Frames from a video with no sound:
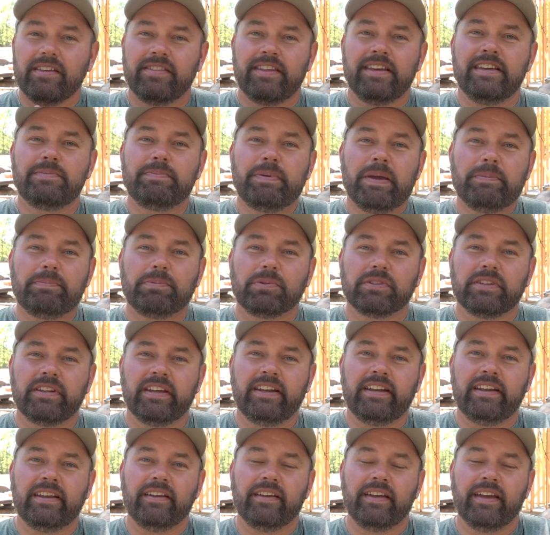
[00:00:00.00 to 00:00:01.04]
these people
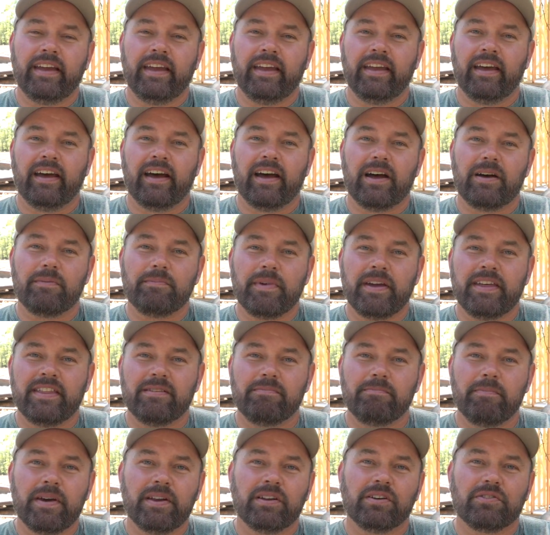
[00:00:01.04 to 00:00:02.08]
did it um, in
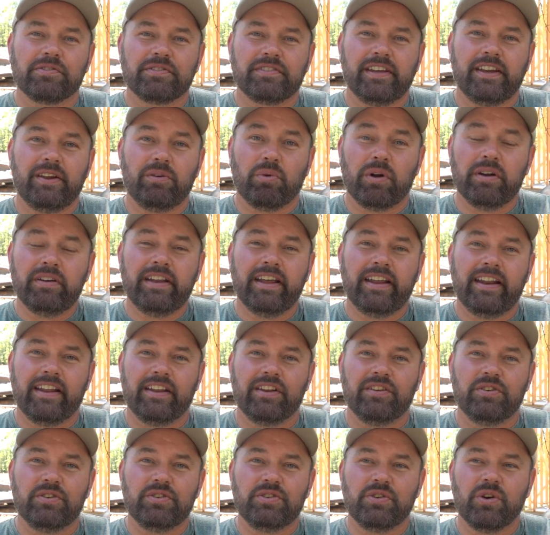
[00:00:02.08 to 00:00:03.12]
the middle of city one did it
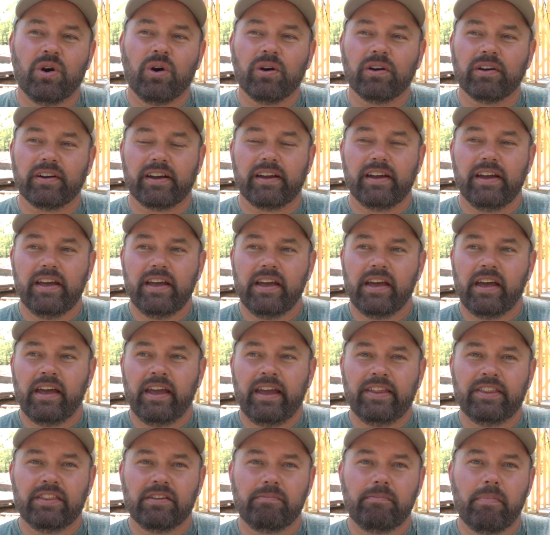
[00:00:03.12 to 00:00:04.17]
in New York
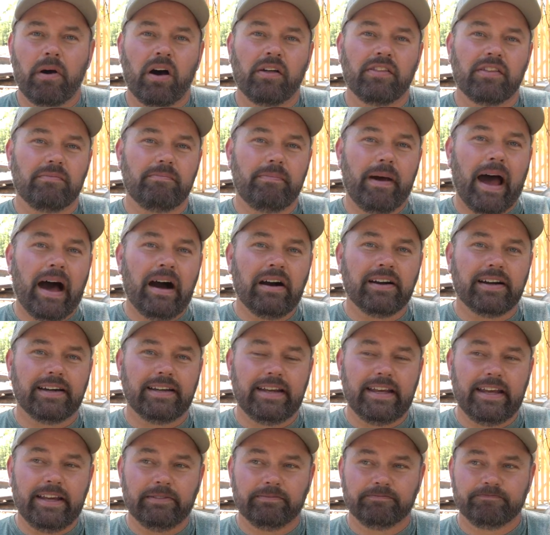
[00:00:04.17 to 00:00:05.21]
in the on the
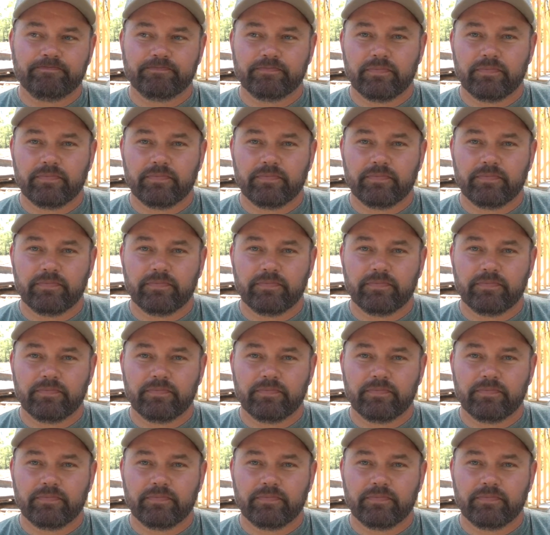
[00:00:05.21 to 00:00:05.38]
balcony